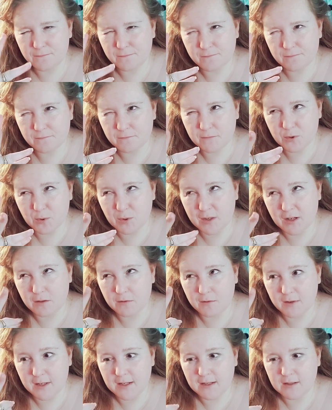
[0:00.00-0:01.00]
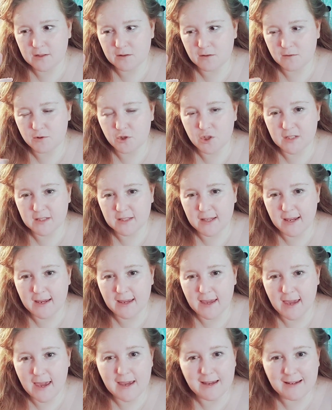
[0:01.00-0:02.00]
23. So she's like
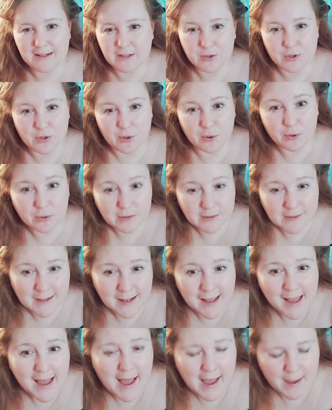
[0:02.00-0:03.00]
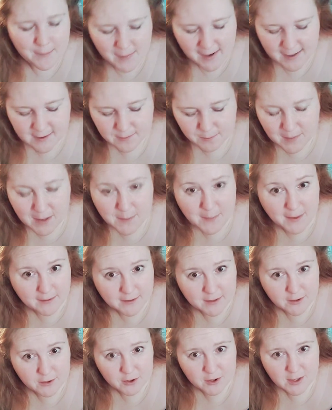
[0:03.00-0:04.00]
8 years old. My
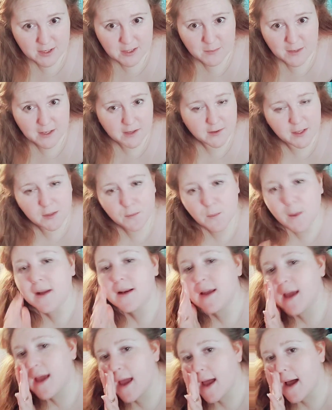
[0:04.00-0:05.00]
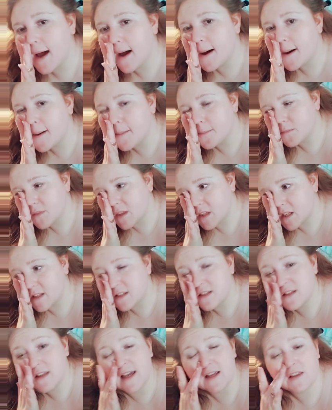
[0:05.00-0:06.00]
marital dress, my green one,
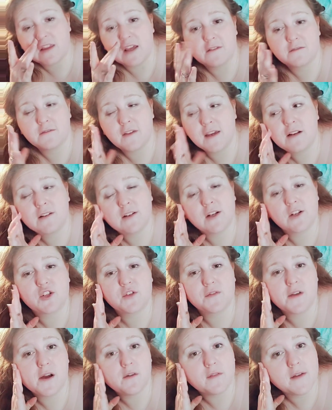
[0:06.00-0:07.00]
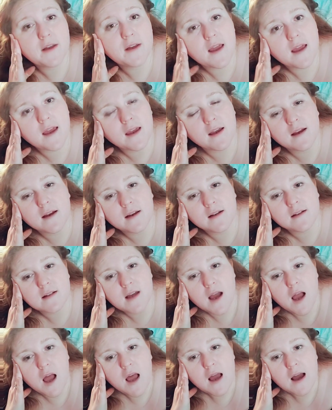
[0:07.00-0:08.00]
that's like that fake crushed velvet. And
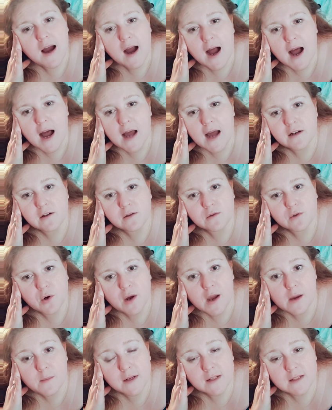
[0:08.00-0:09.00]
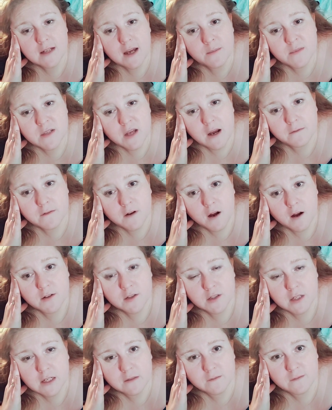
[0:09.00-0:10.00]
I don't know how many times I've gone to
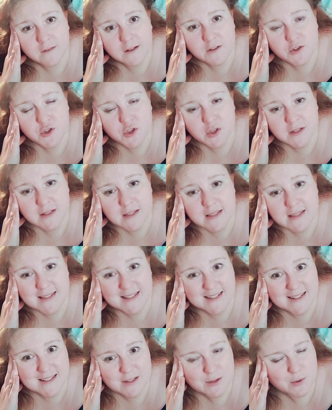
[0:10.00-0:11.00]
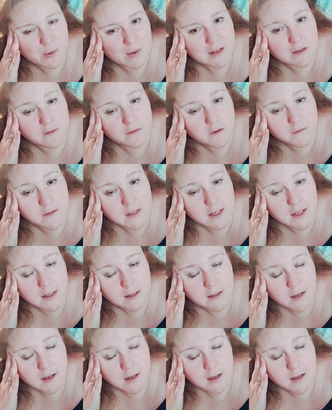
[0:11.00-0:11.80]
conventions since 2015.